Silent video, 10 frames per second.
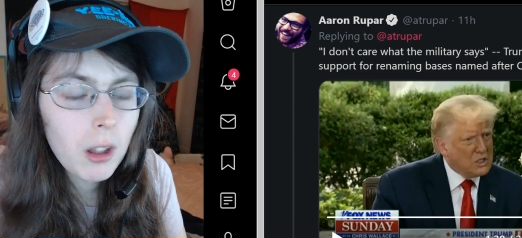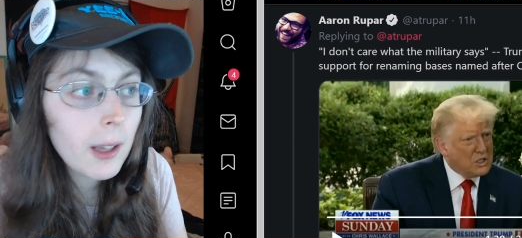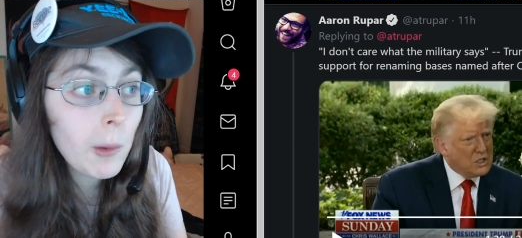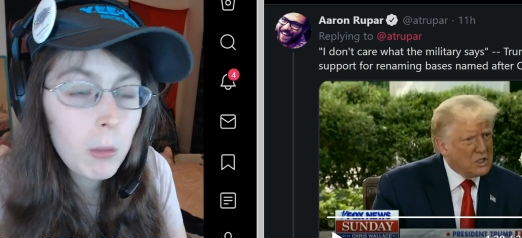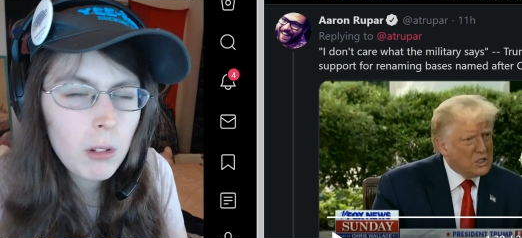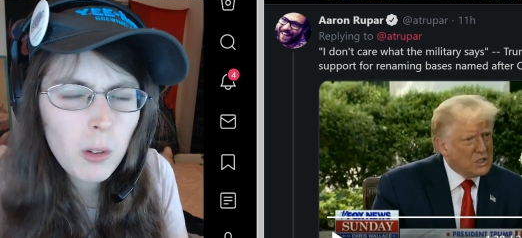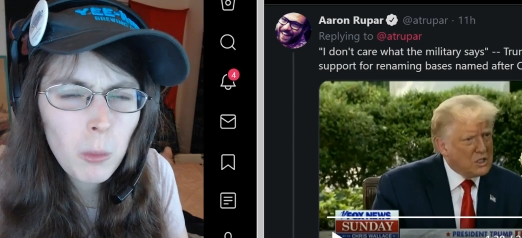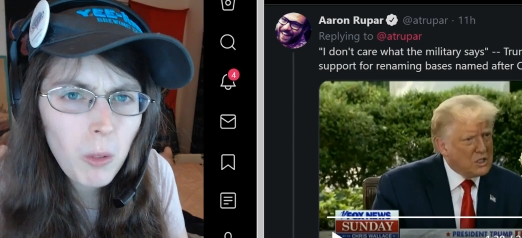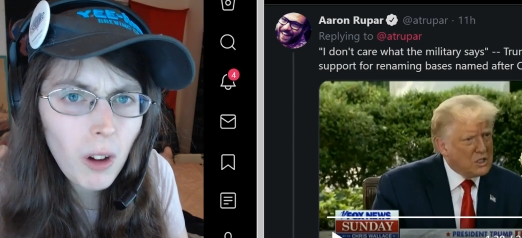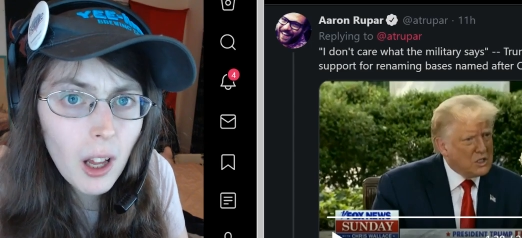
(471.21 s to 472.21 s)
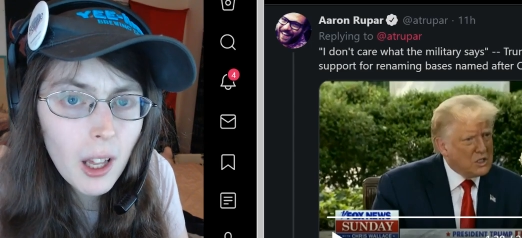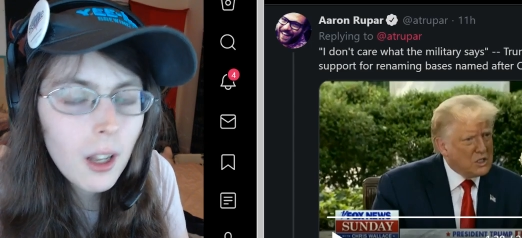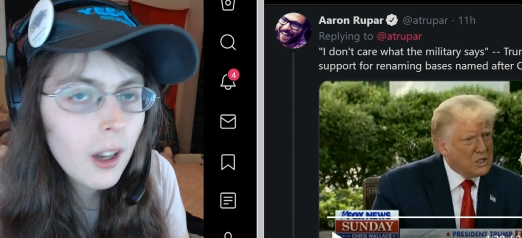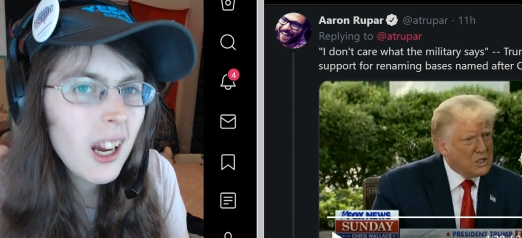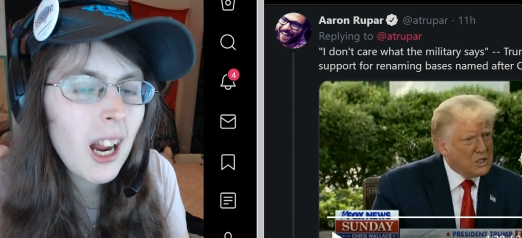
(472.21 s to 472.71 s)
Speaker 1: Like, what?
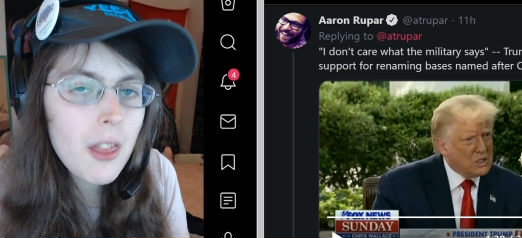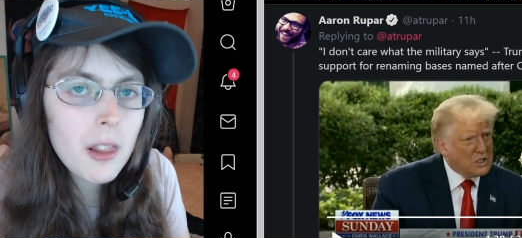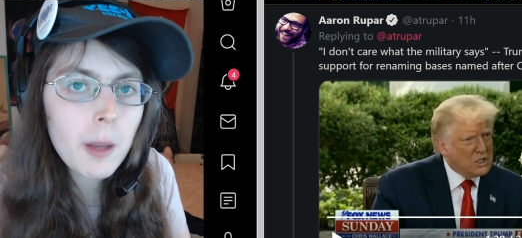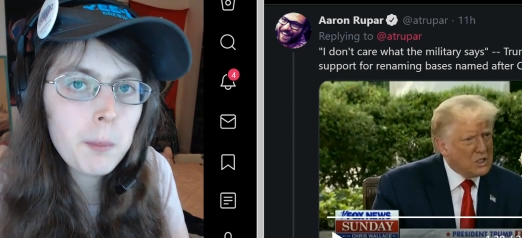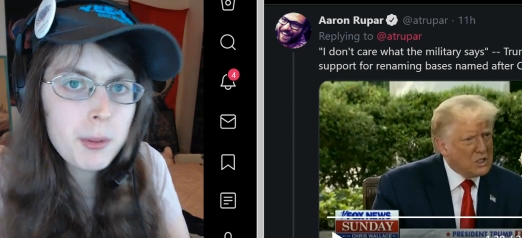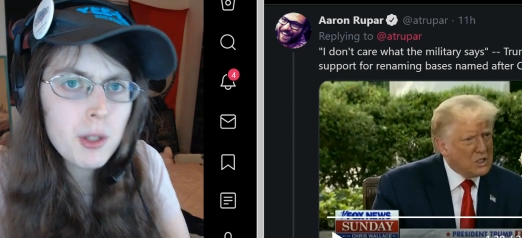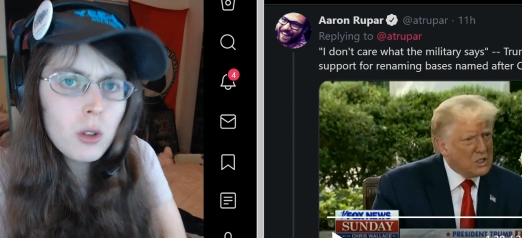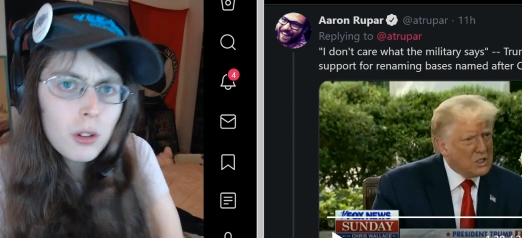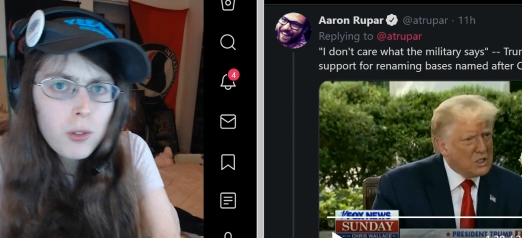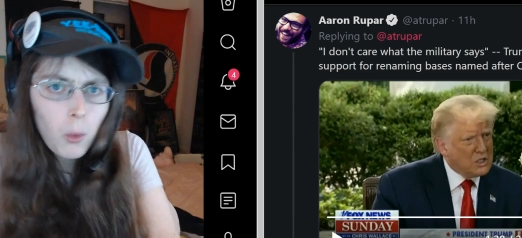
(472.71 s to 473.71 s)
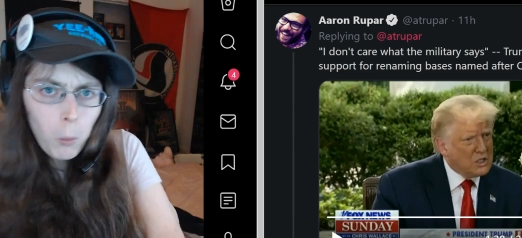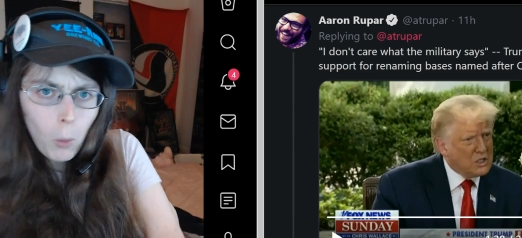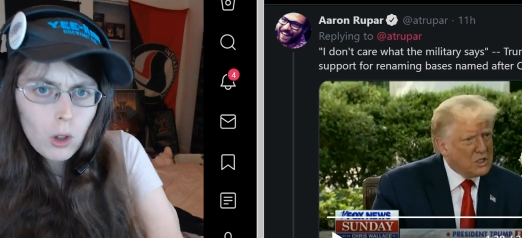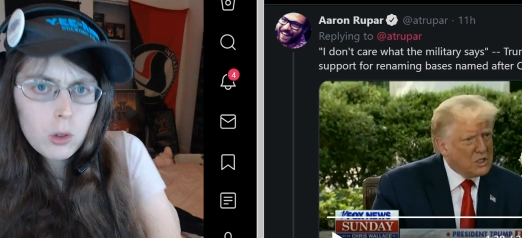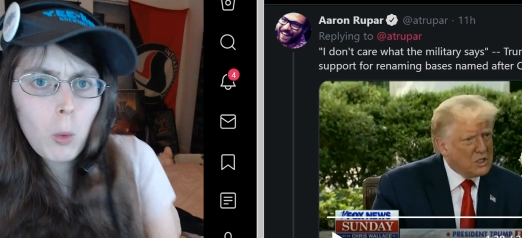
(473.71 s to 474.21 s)
And then, like, beautiful
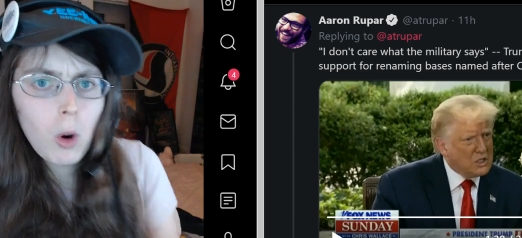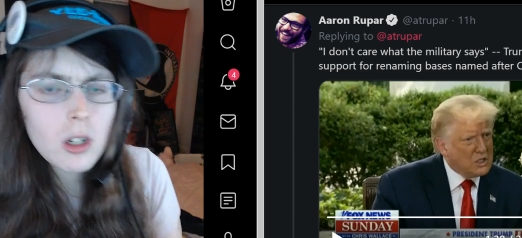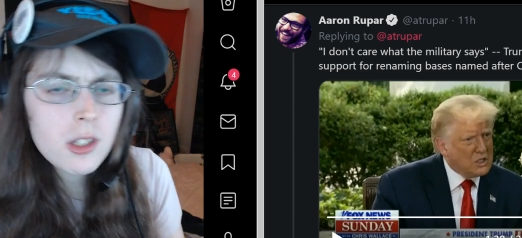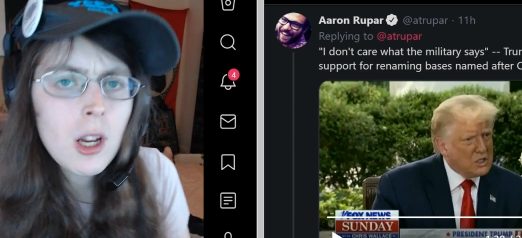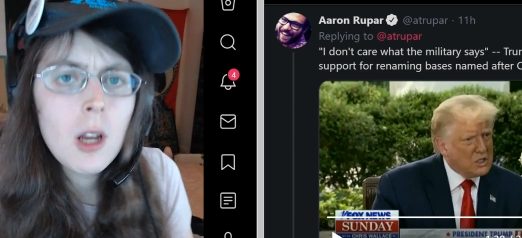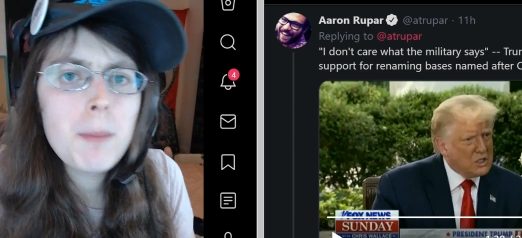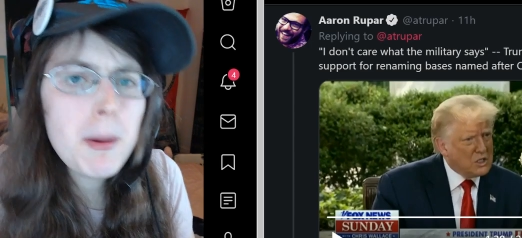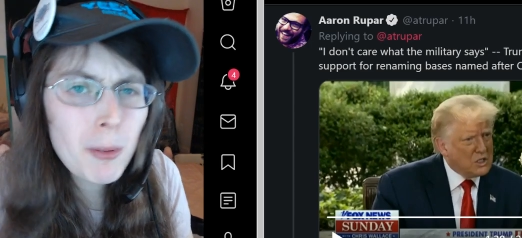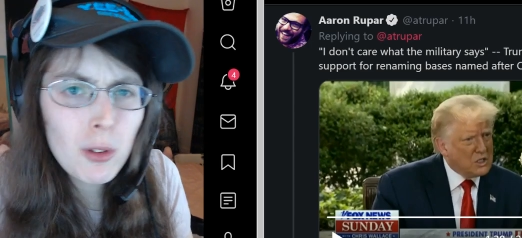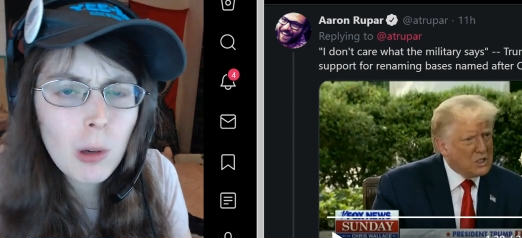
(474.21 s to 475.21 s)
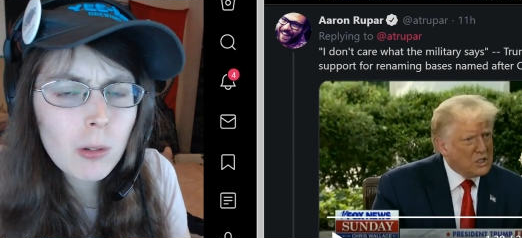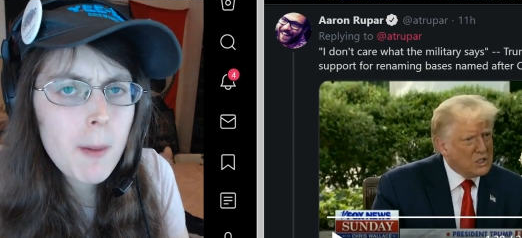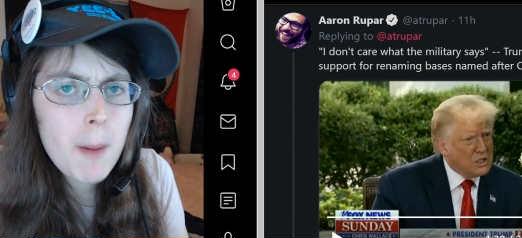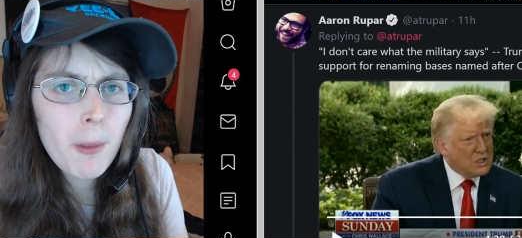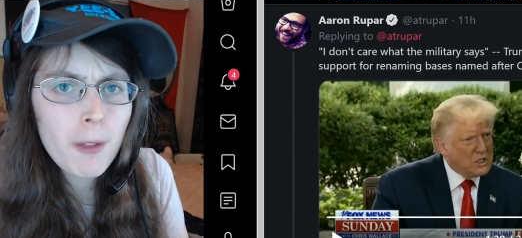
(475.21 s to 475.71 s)
world wars? People don't
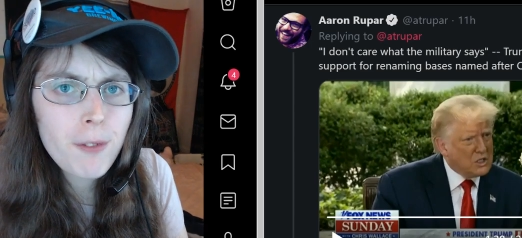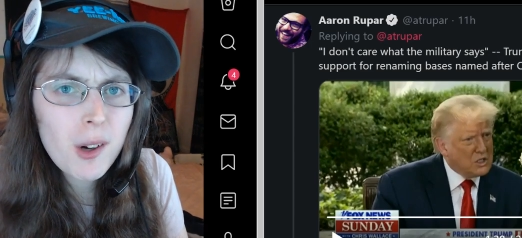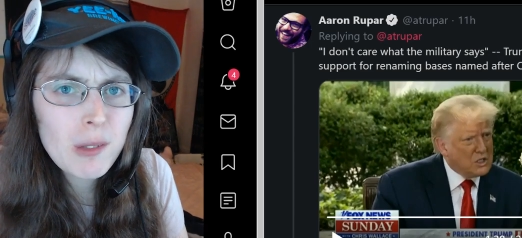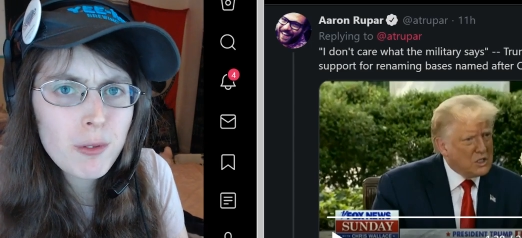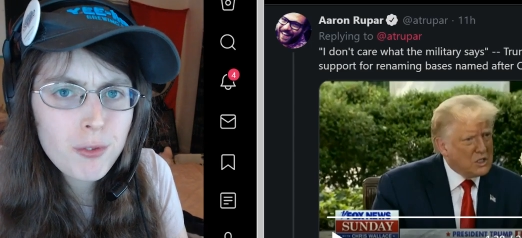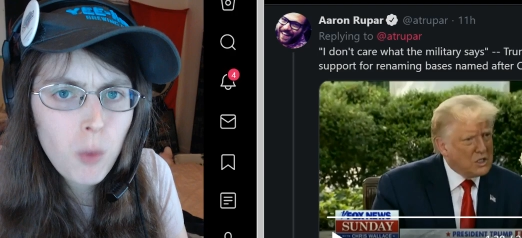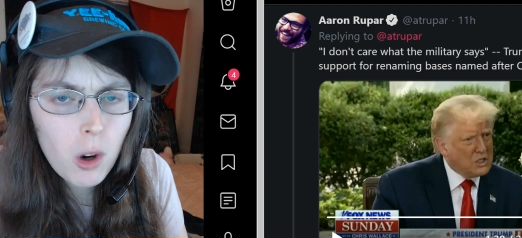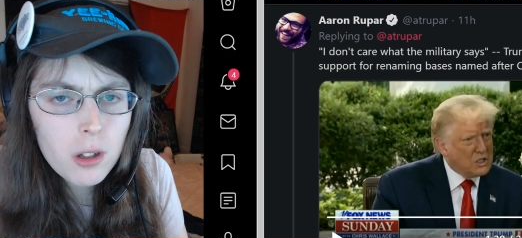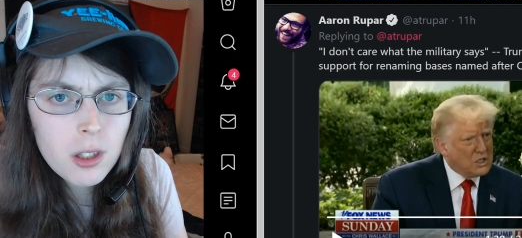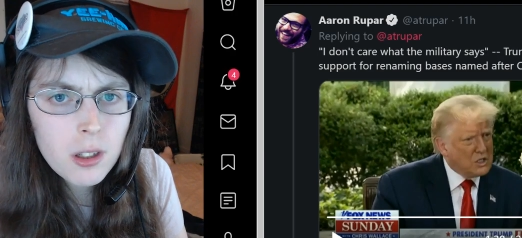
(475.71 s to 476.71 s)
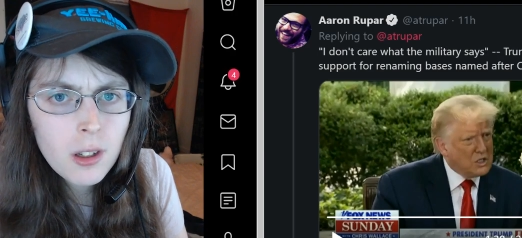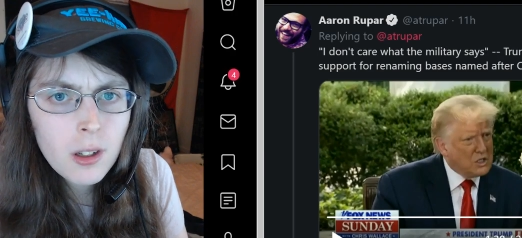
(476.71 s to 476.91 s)
remember the fucking fort.